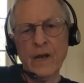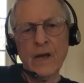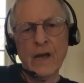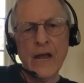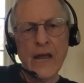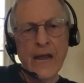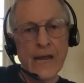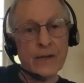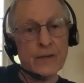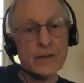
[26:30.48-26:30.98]

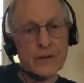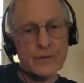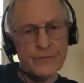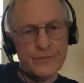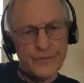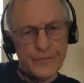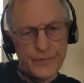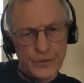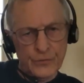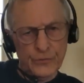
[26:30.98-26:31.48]
and
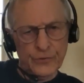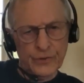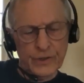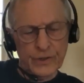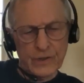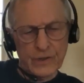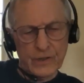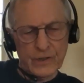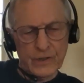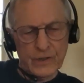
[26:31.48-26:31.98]
confusing
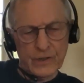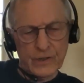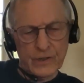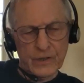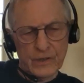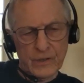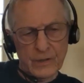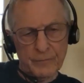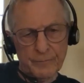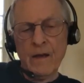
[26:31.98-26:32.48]
him.
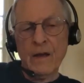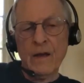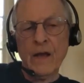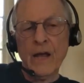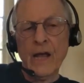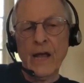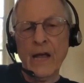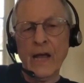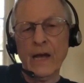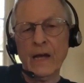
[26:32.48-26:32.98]

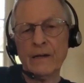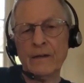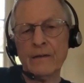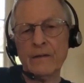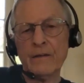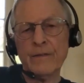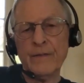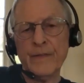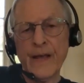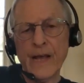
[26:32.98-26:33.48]
And
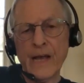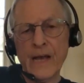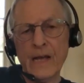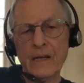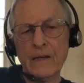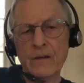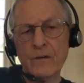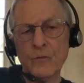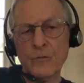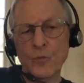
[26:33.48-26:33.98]
that
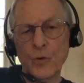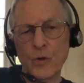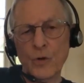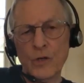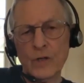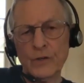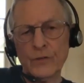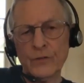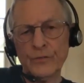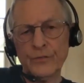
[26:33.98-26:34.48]

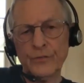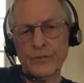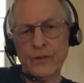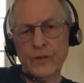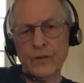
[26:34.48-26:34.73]
was